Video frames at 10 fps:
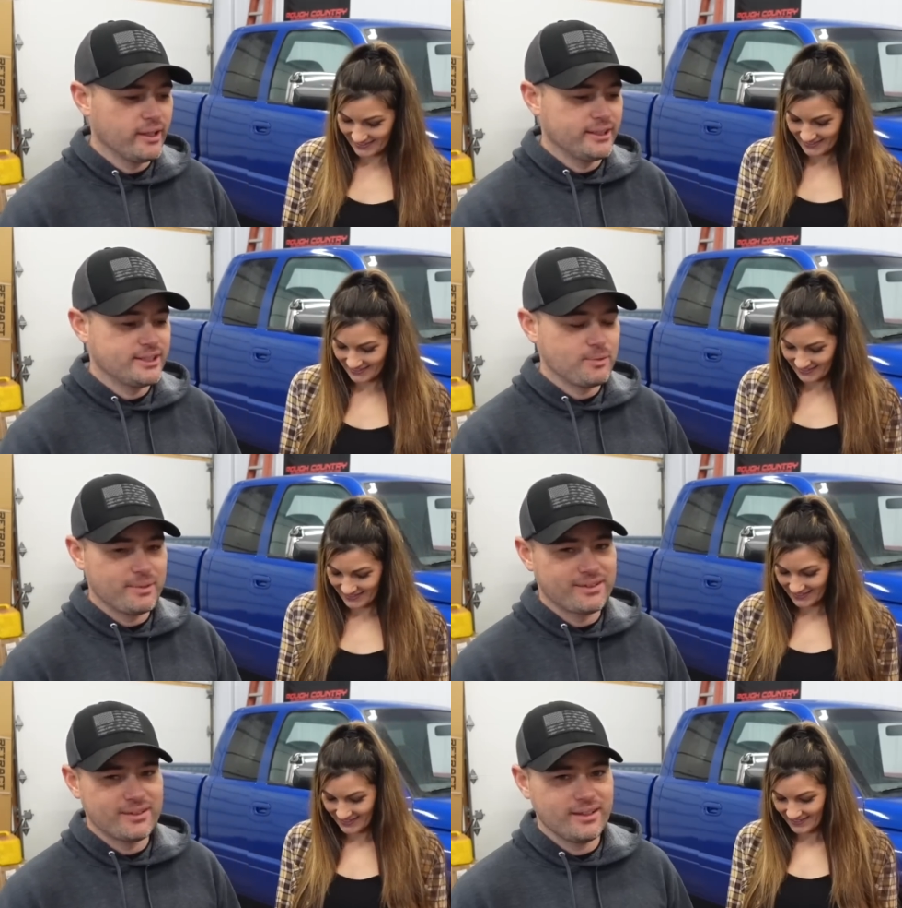Speaker 1: It's just been
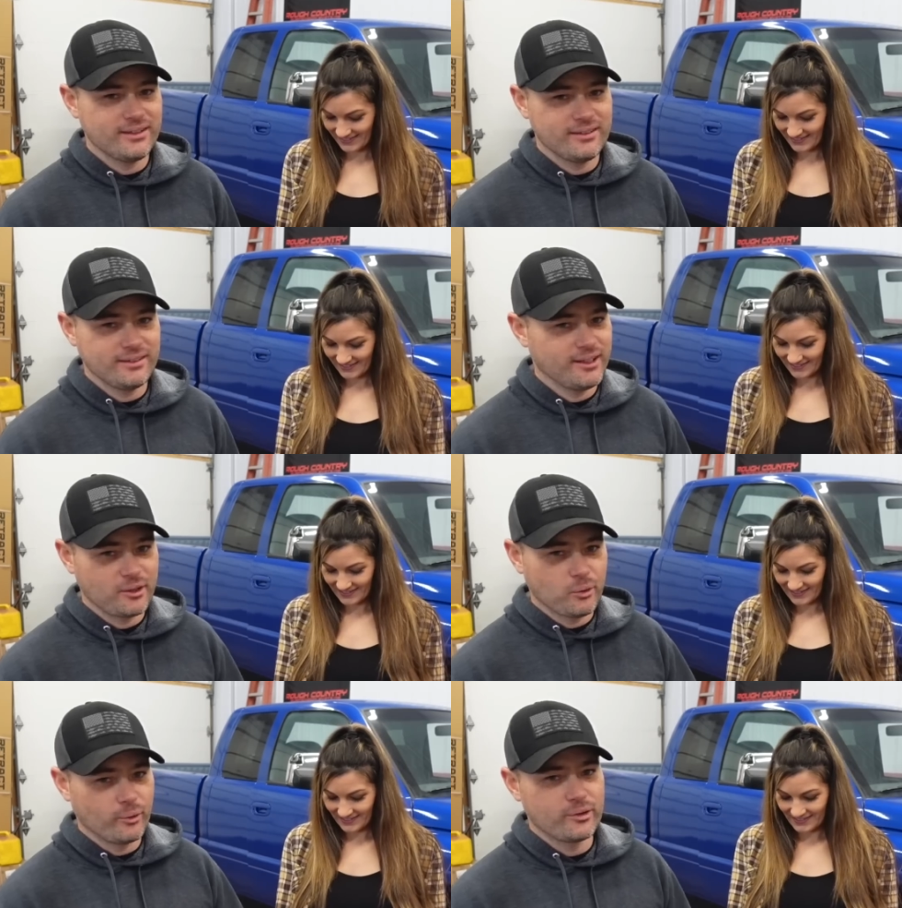sitting in a
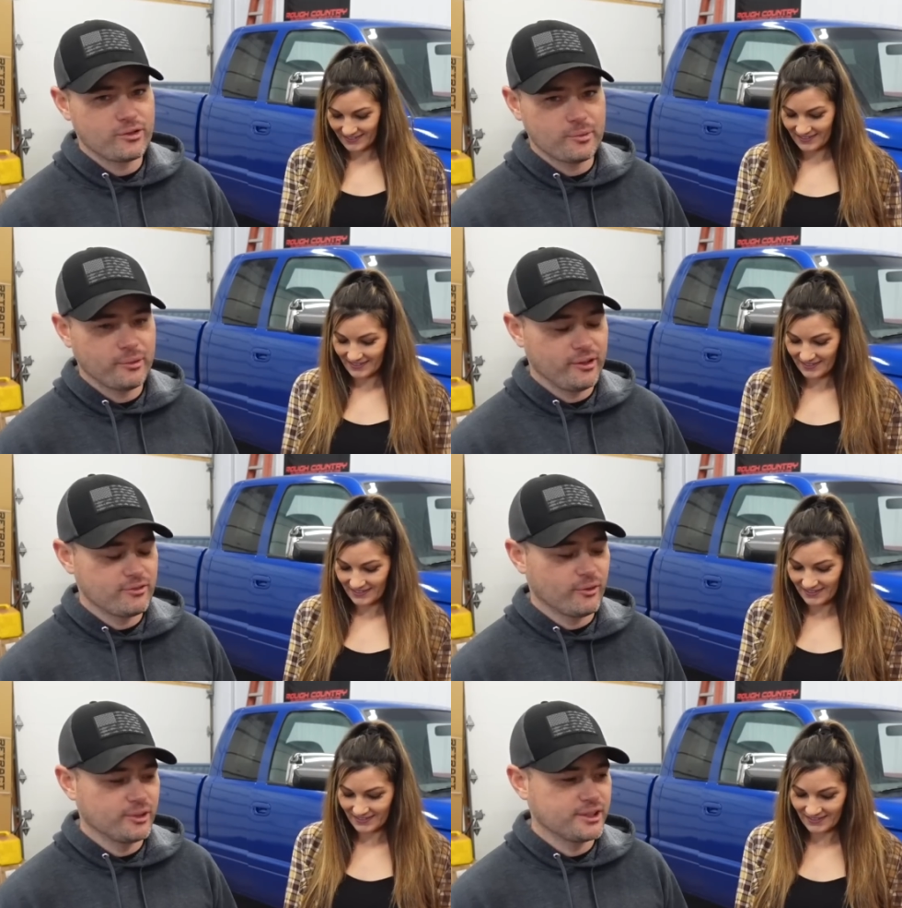corner somewhere,
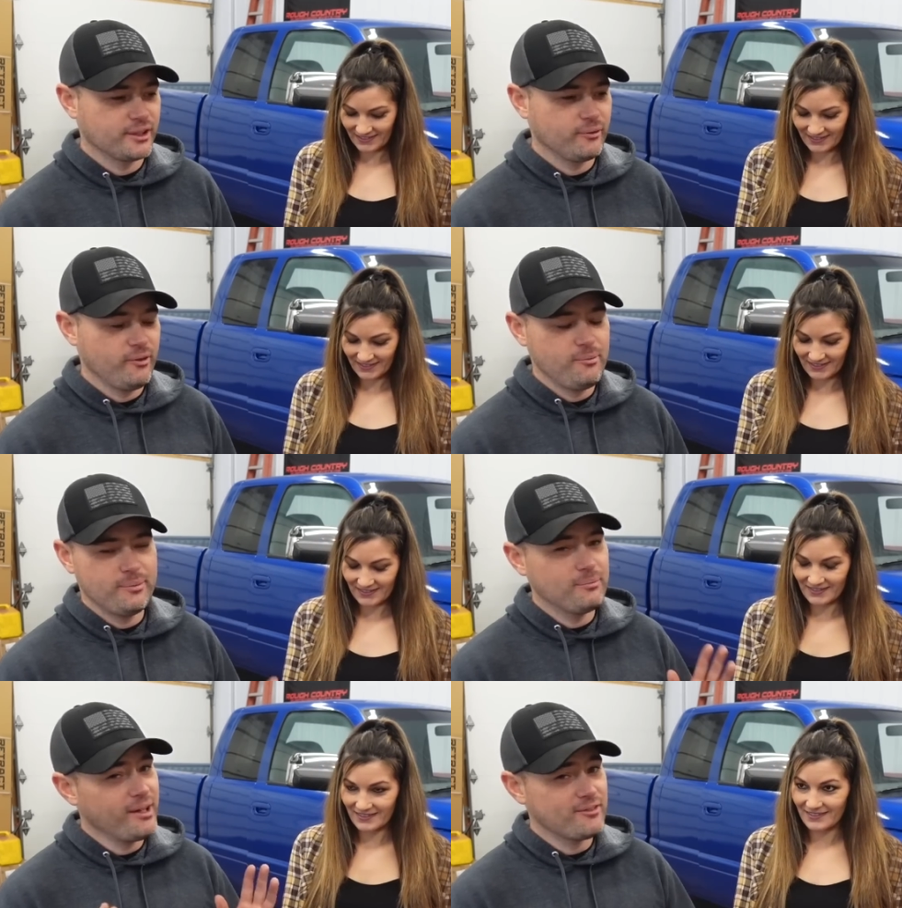unfortunately. We
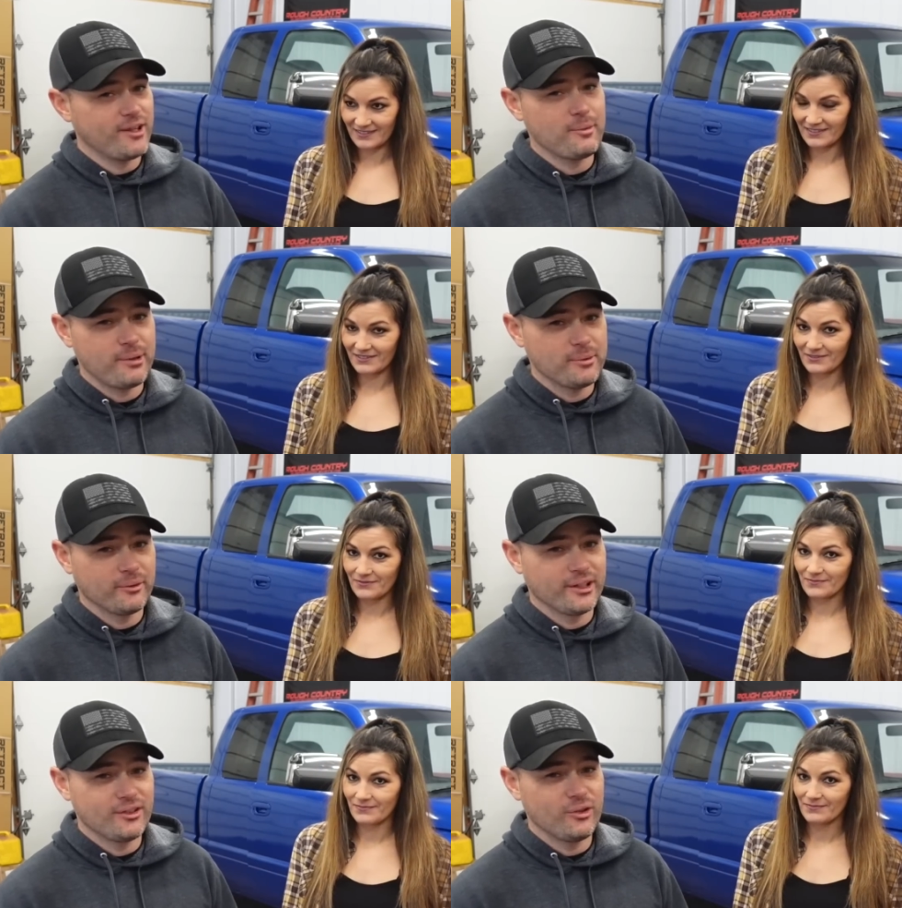have not been able
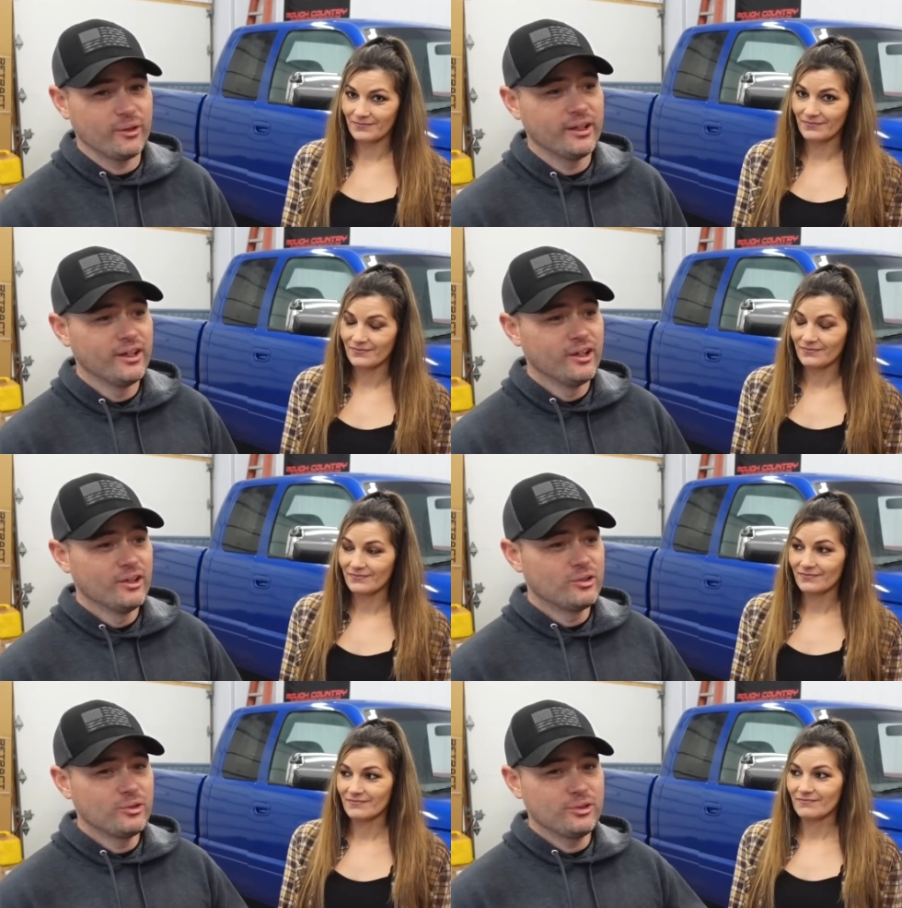to get to
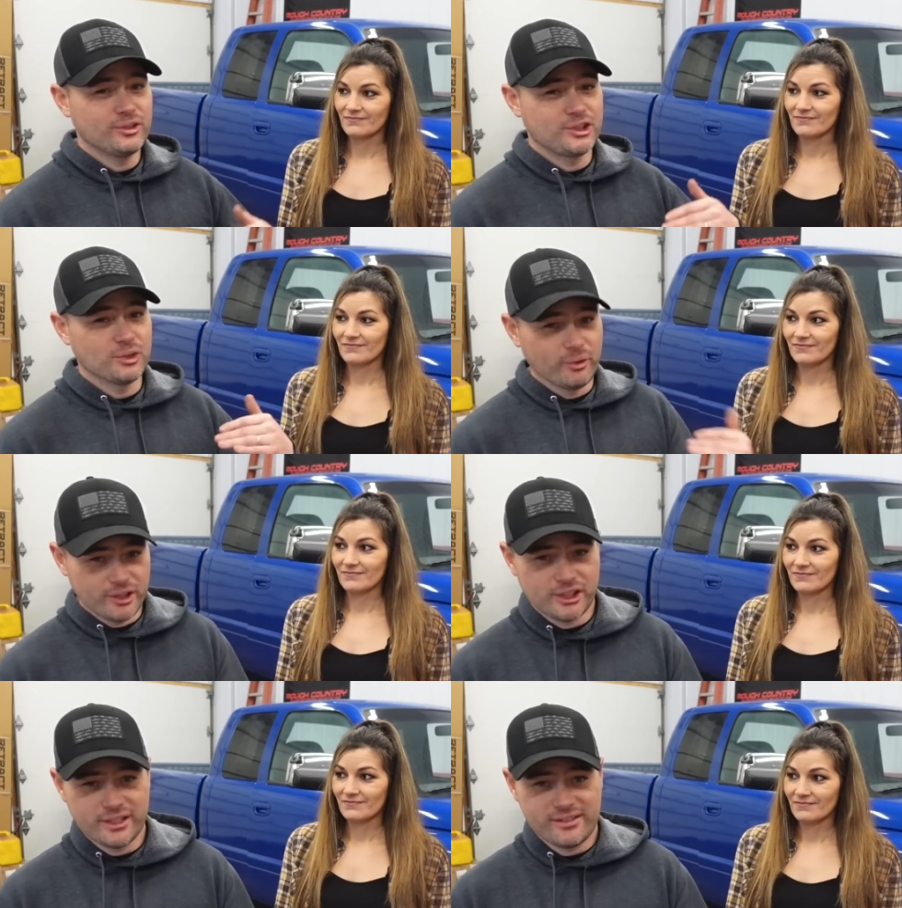it due to
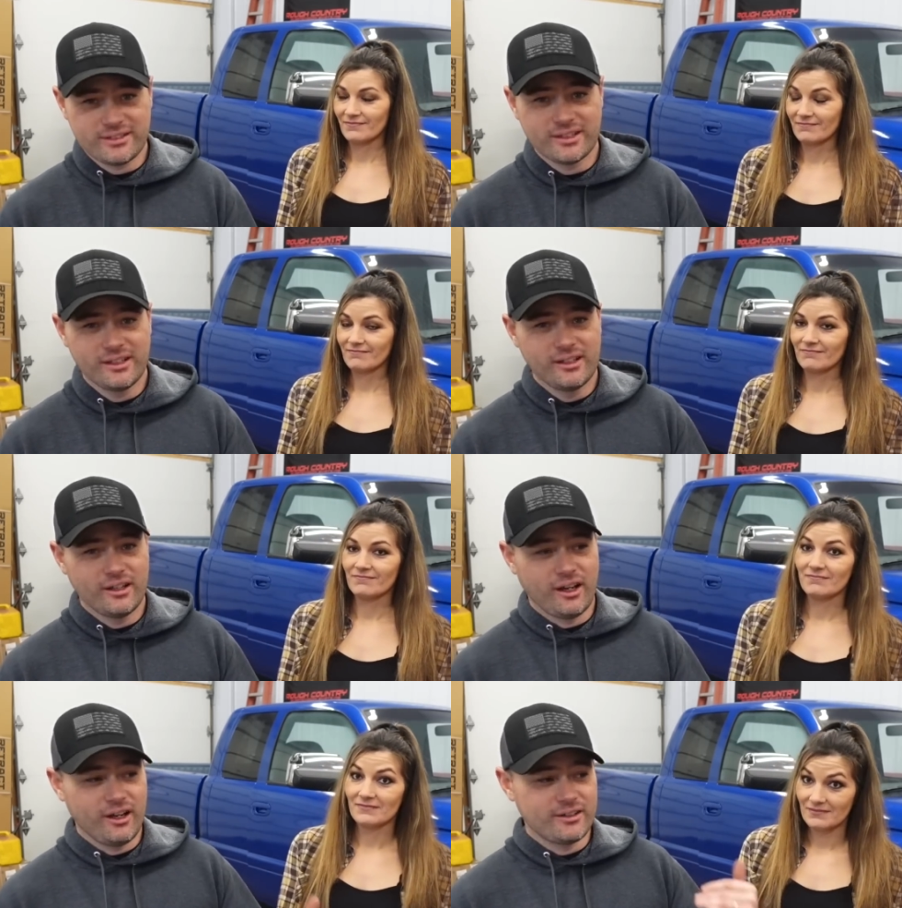shortages
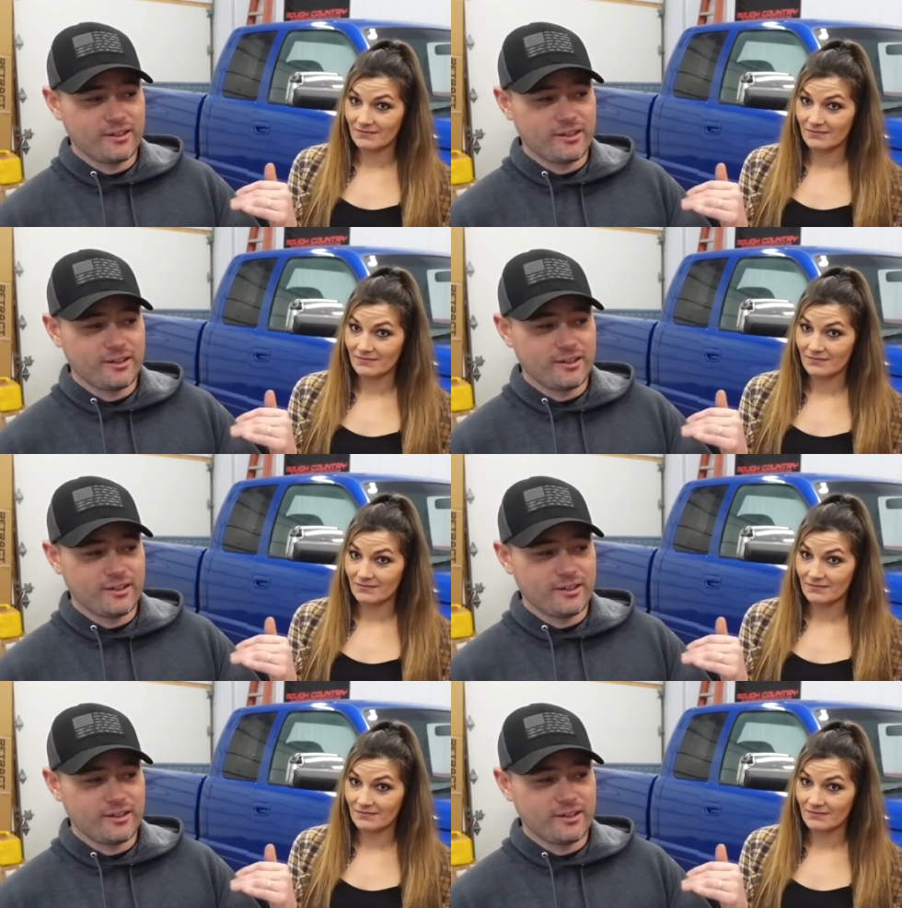on